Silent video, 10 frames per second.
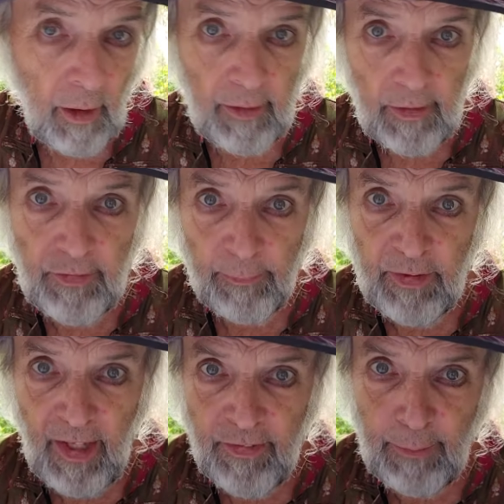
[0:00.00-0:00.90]
He's
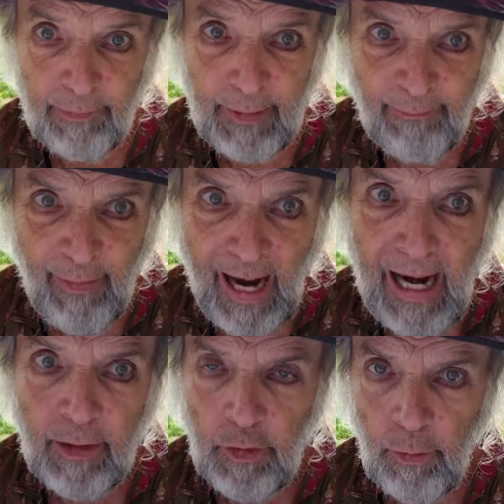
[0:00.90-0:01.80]
obsessively
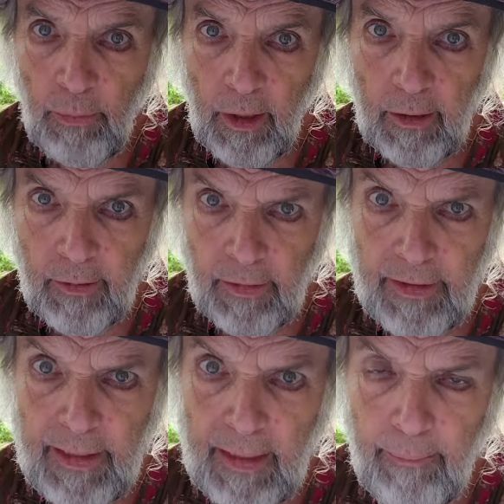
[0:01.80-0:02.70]
vacuuming the
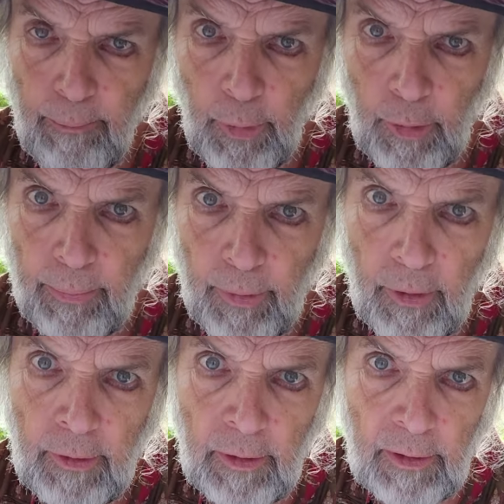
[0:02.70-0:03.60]
deep
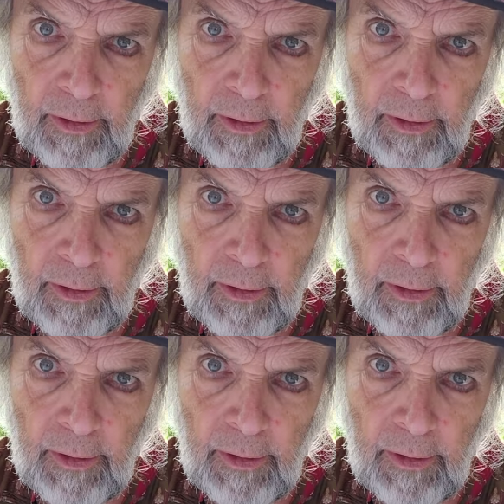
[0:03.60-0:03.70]
purple